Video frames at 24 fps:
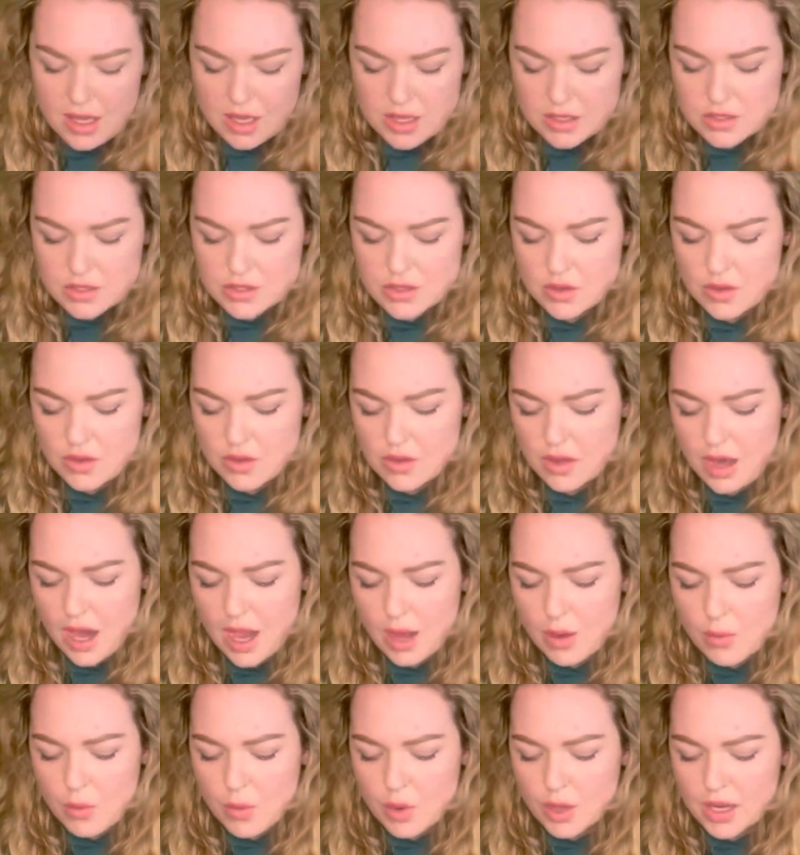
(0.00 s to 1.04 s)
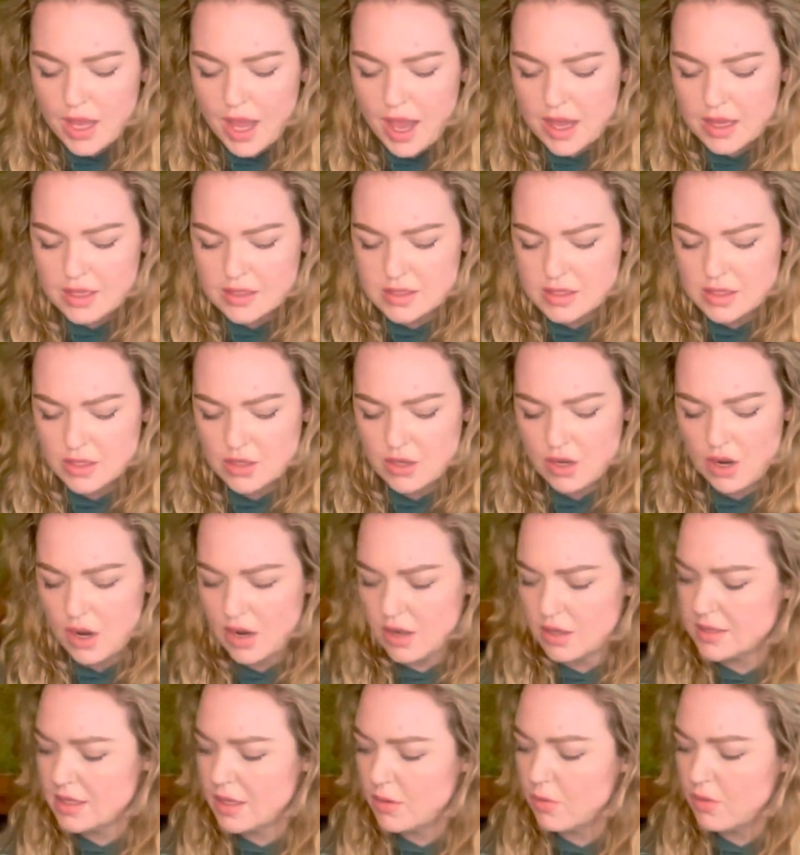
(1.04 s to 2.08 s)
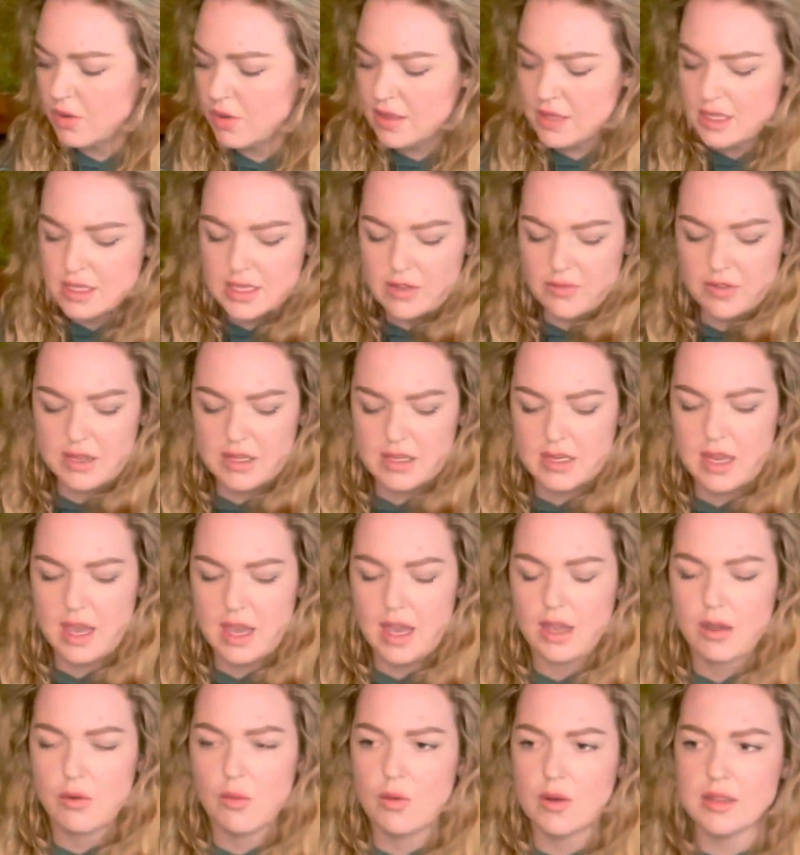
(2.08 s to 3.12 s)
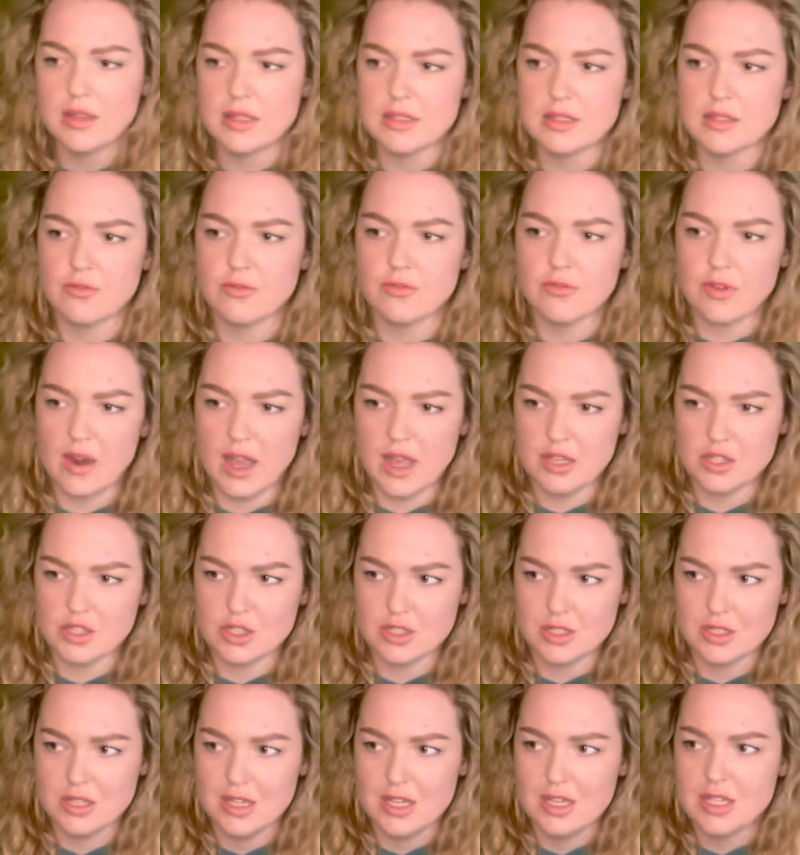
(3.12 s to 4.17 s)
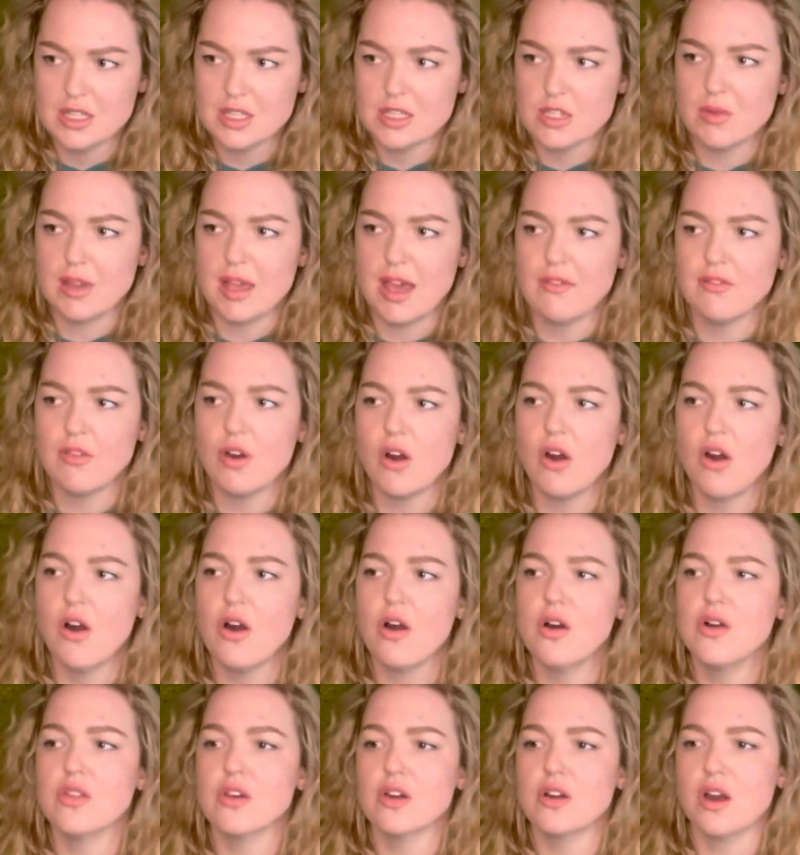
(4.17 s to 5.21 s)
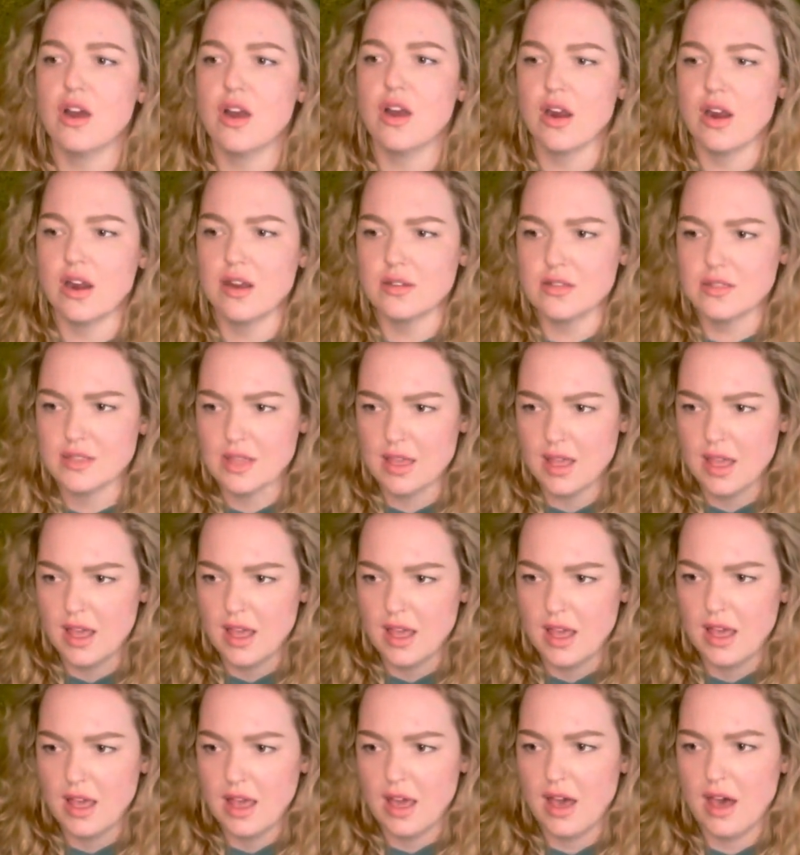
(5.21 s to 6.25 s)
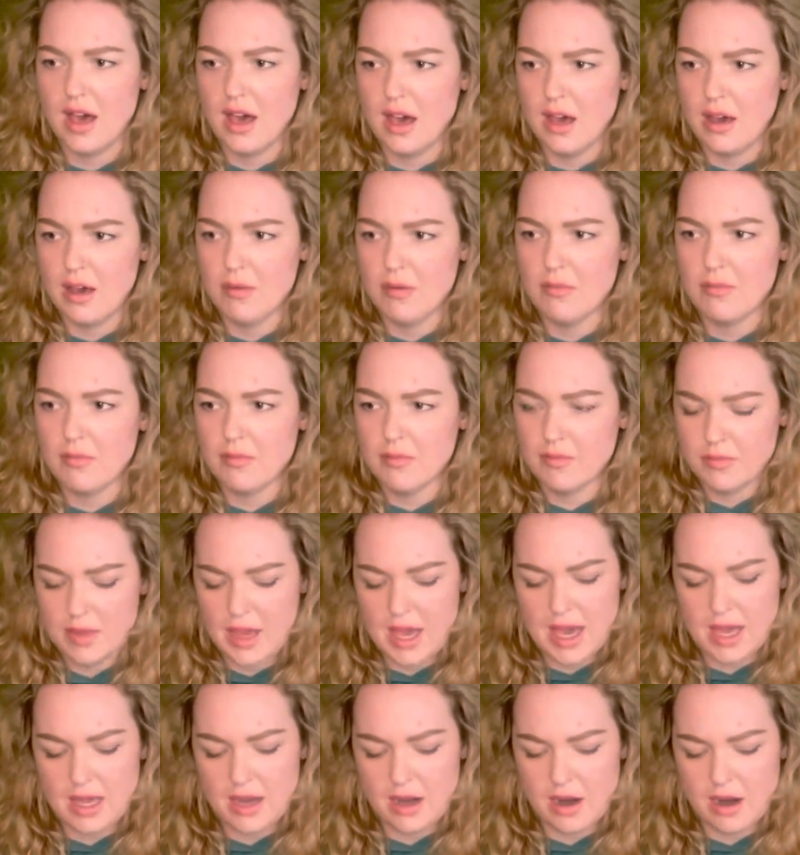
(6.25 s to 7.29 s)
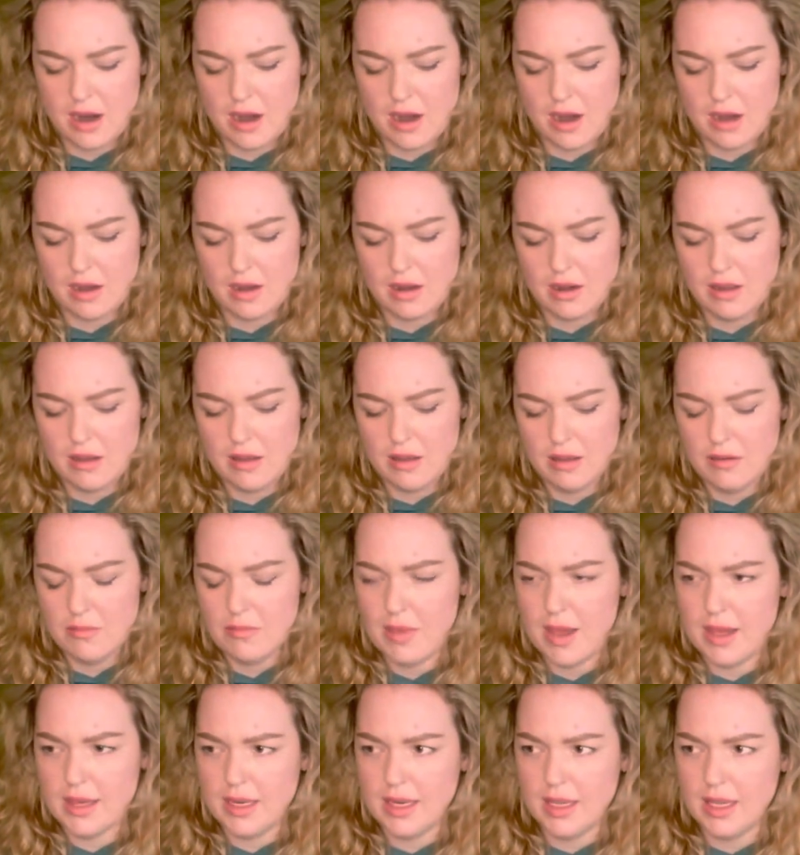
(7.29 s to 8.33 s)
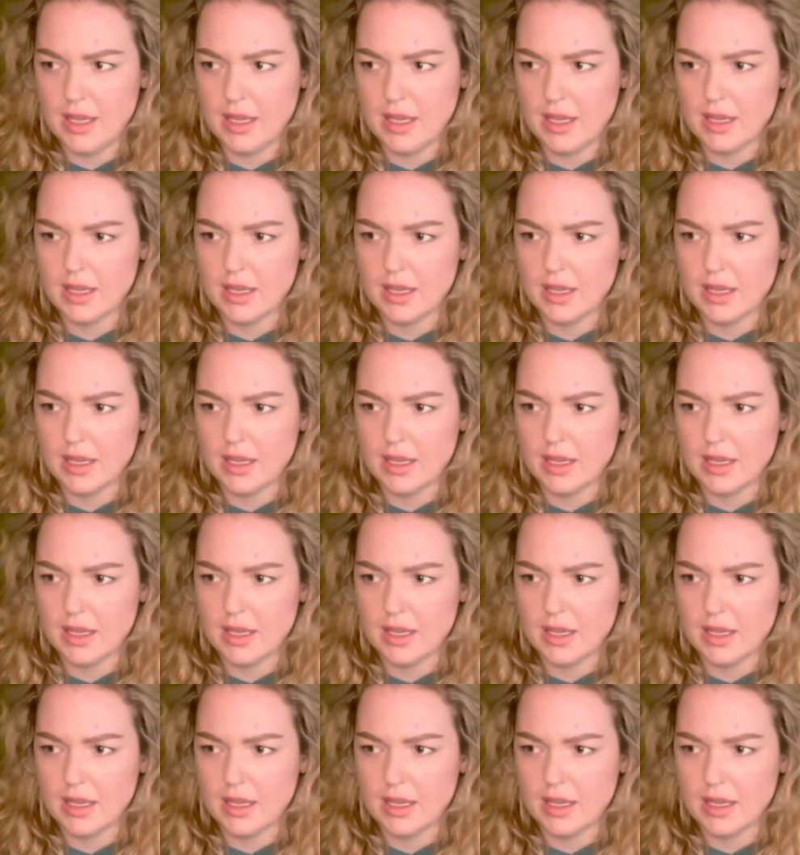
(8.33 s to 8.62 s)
So I want to ask the cards, and with a different deck, one that's fresh. So we have all the cards at our beckoning.